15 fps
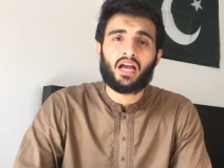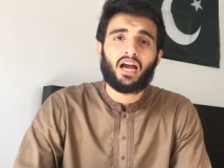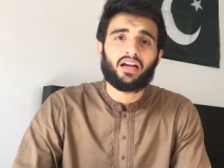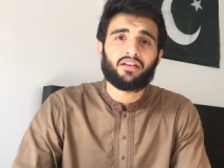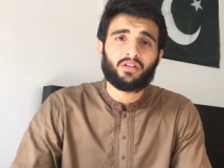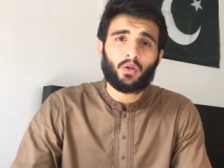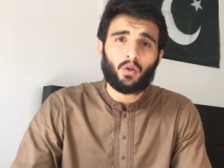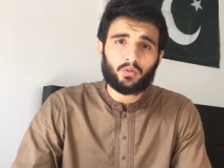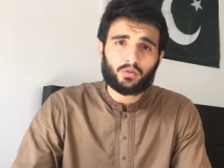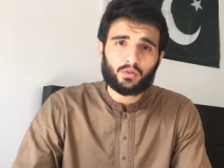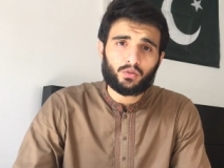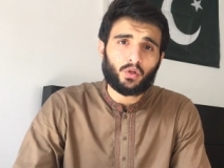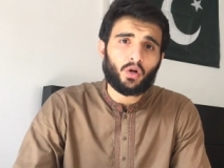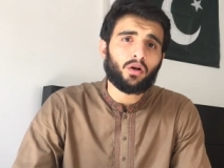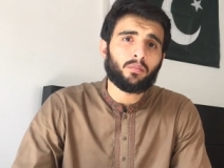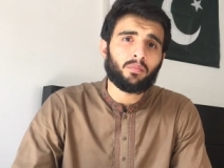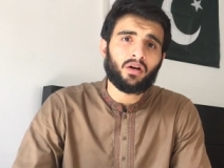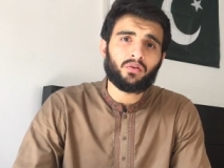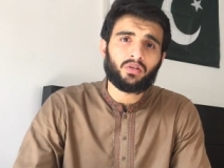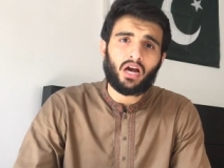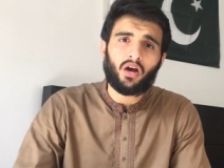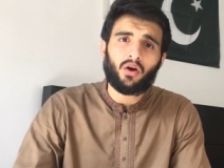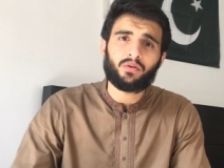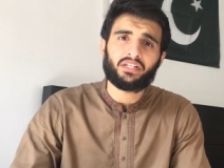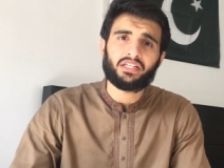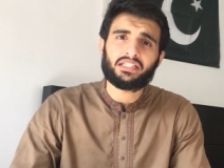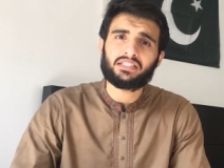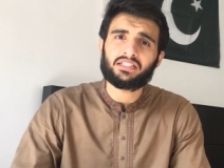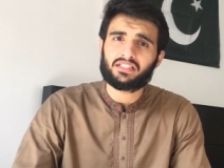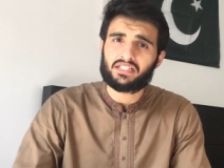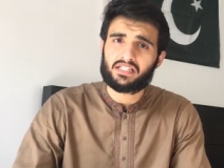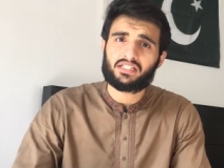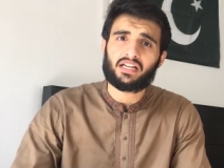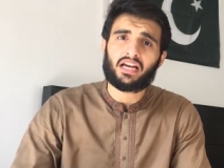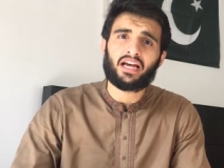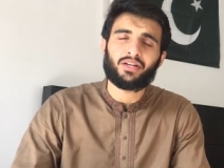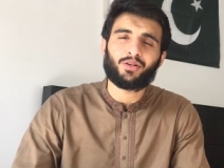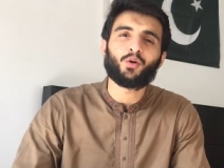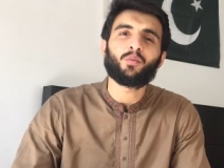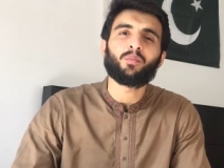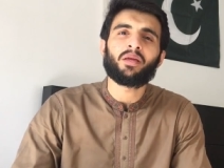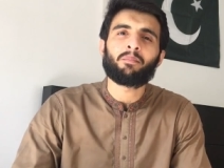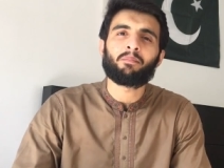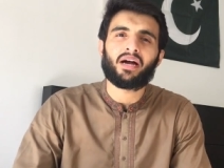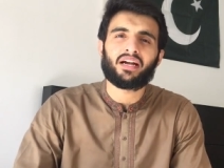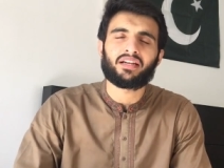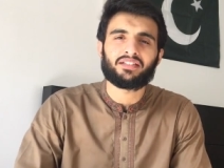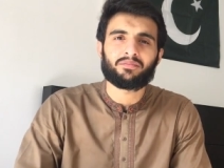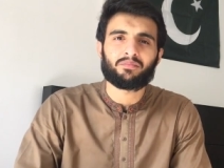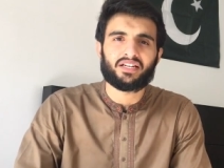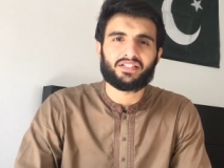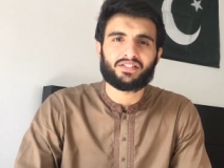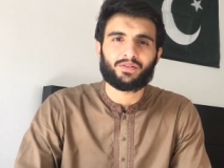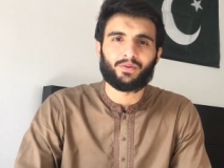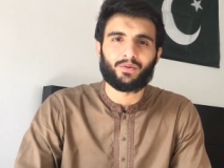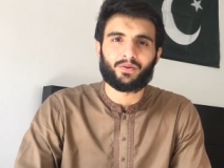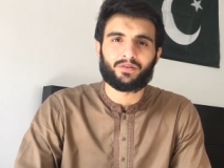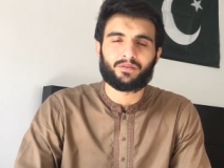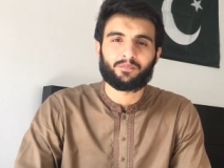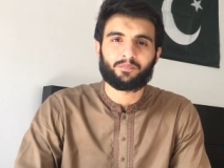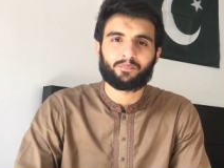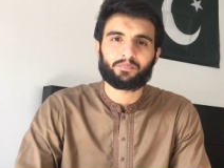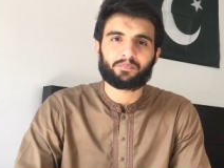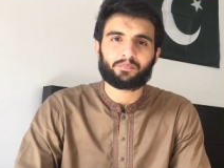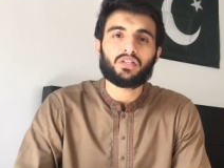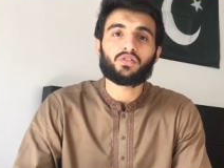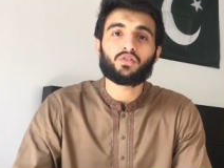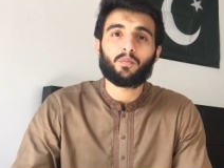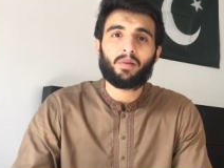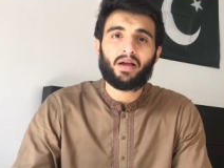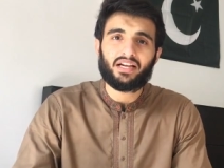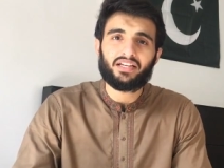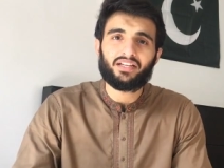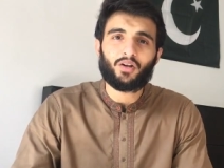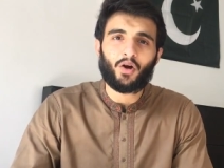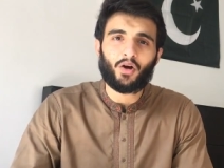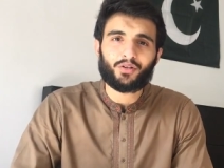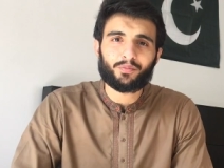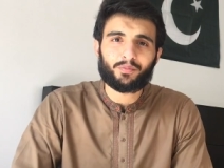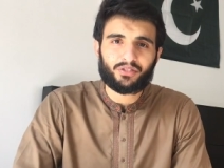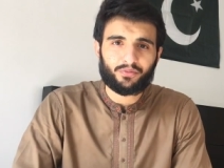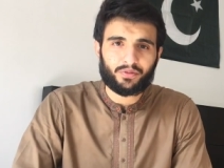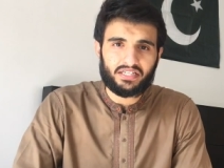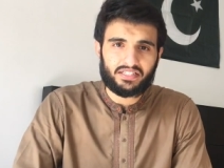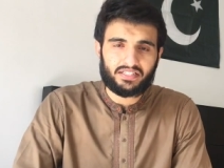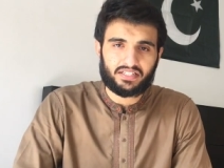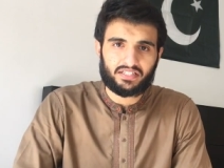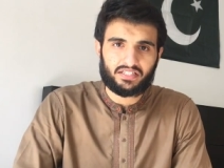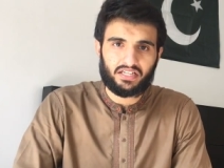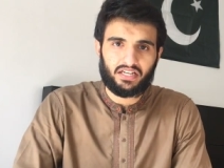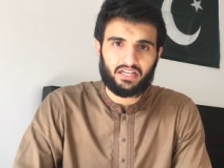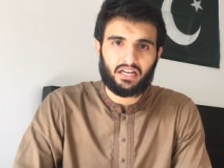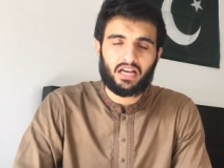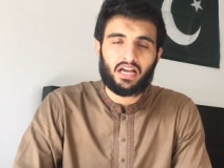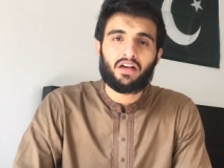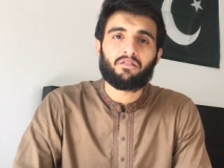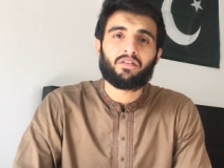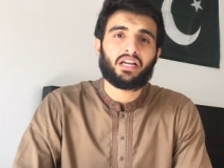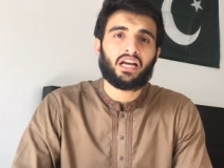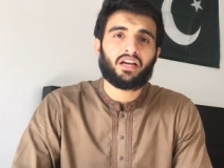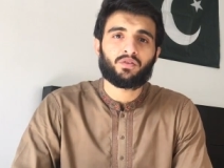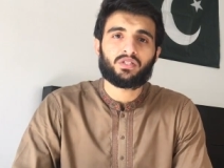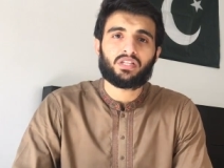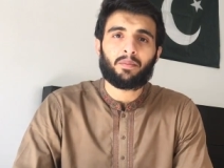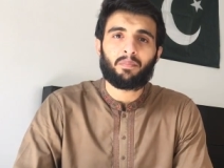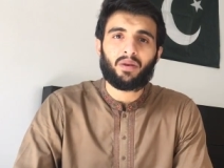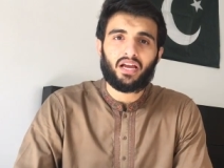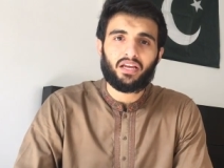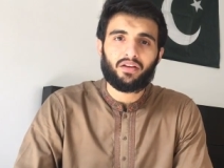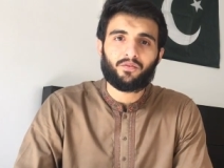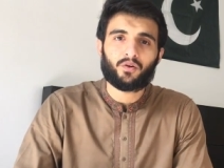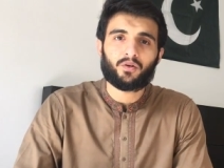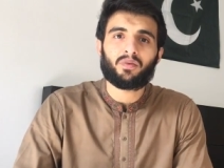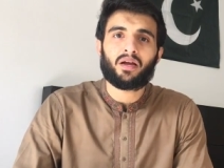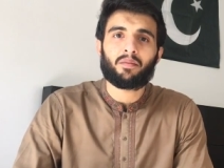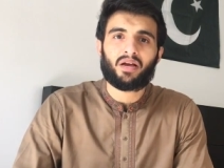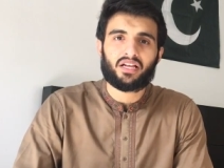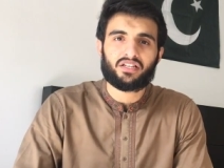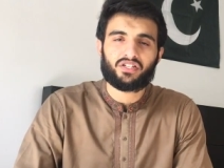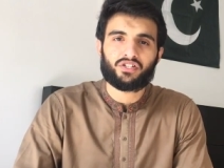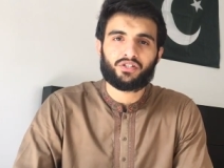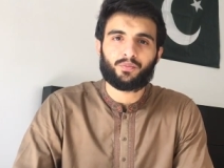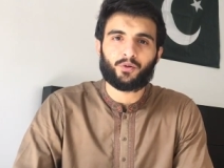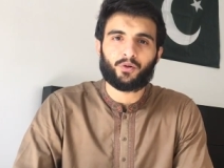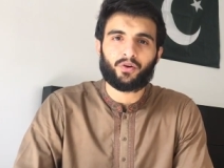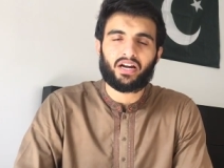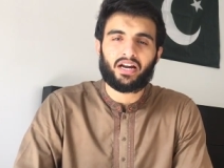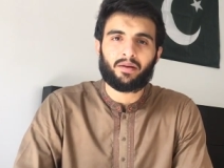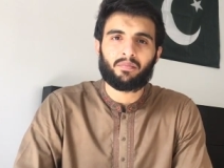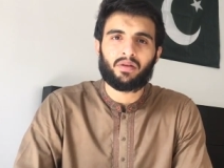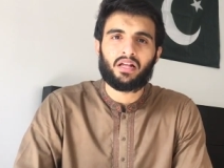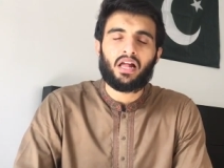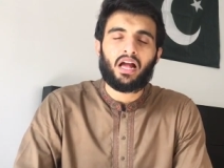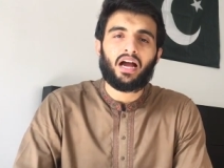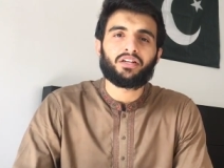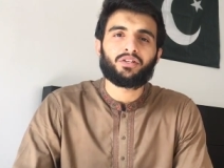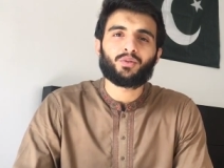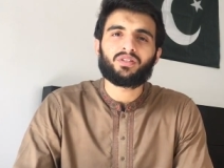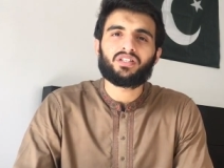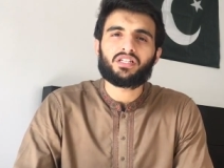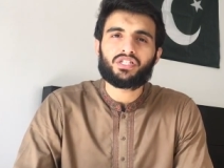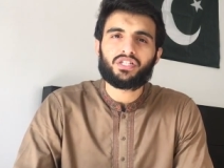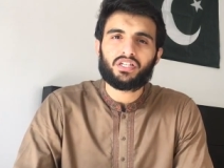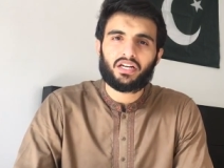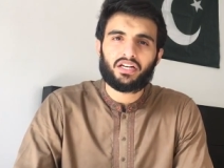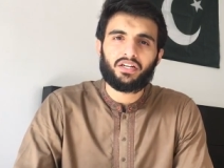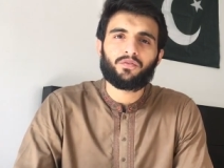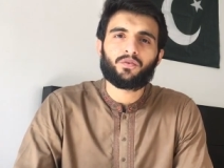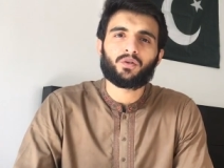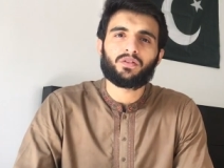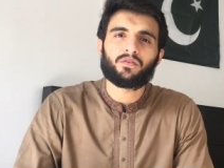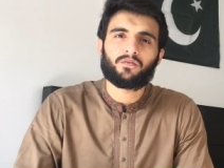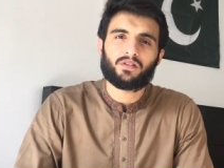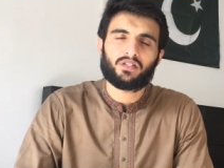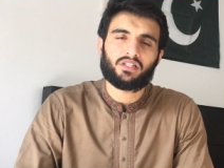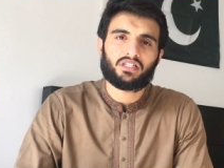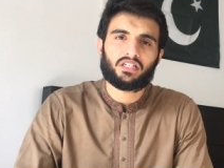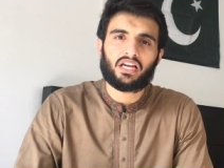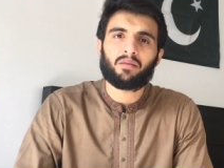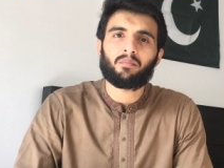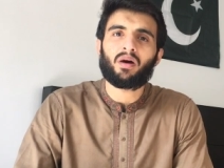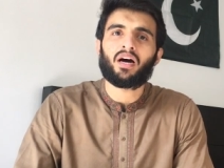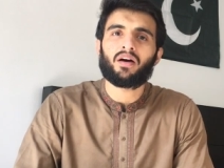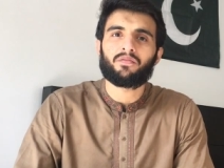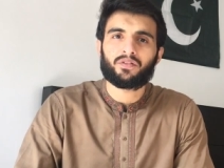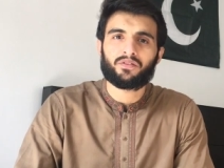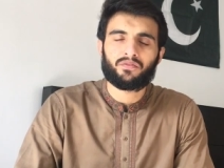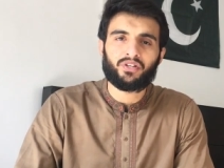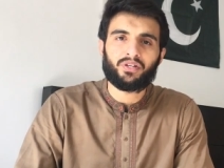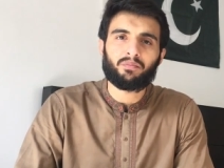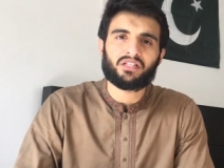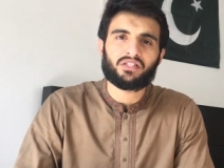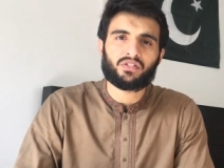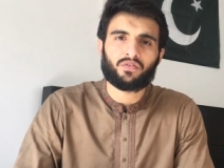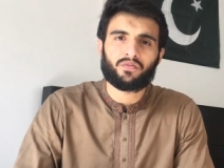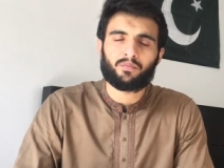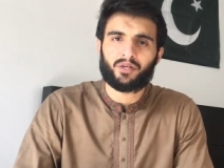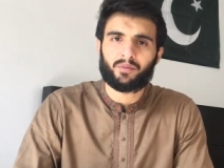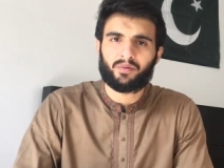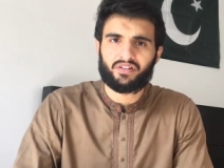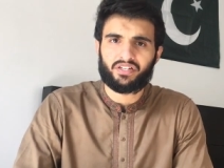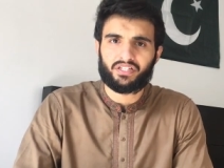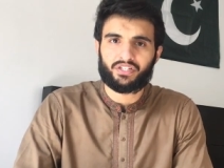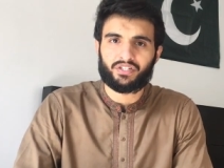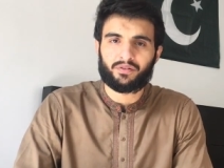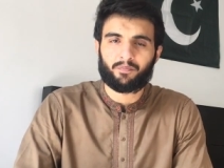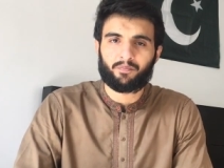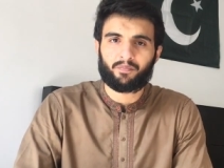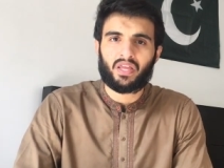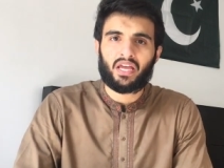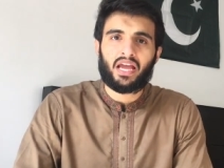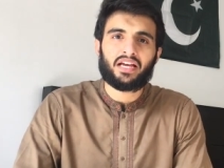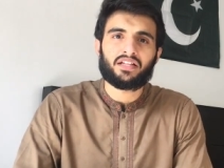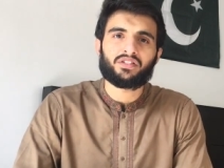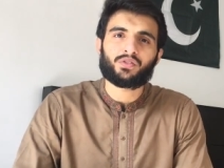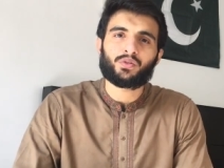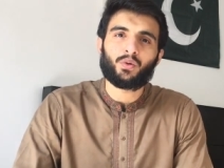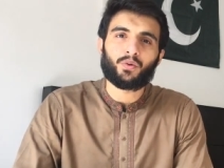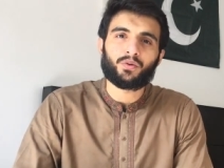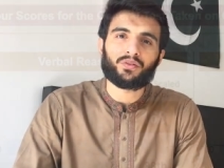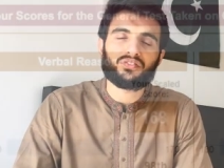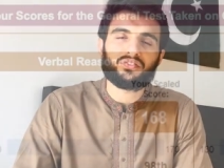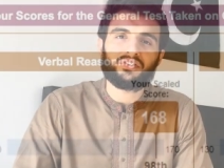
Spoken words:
I will also talk about how taking the test at home impacted my score. So back in October 2016, when I was applying for my master's program, I took the GRE for the first time after 3 months of preparation and scored